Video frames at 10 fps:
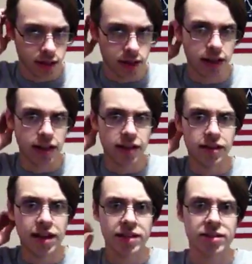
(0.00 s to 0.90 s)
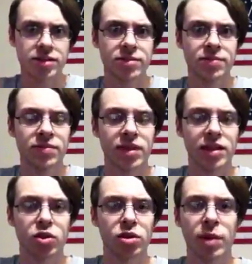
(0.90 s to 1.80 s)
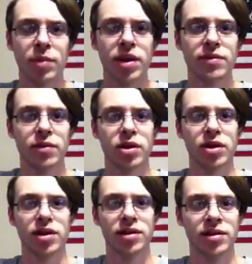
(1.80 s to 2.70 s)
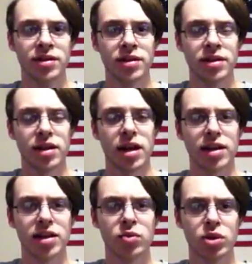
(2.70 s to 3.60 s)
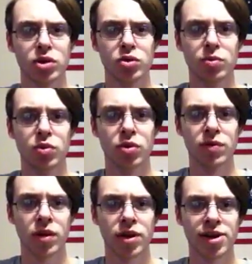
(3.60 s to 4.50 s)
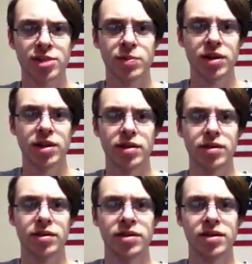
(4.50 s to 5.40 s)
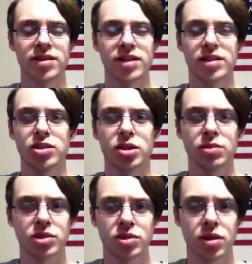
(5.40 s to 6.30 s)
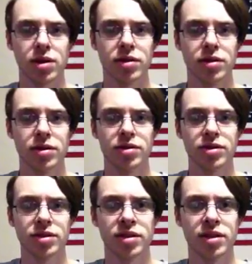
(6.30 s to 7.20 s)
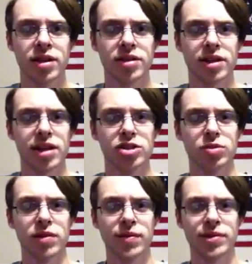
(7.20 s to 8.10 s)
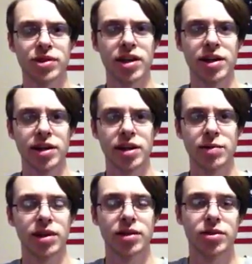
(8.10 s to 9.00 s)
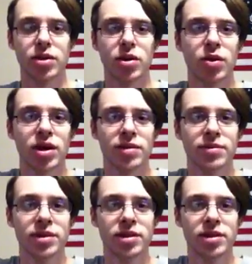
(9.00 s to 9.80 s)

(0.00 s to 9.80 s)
And that's only my main vlog. And I keep wanting to do more vlogs, but since summer started, there's times where my friends are hanging out, I'm like, yo, why,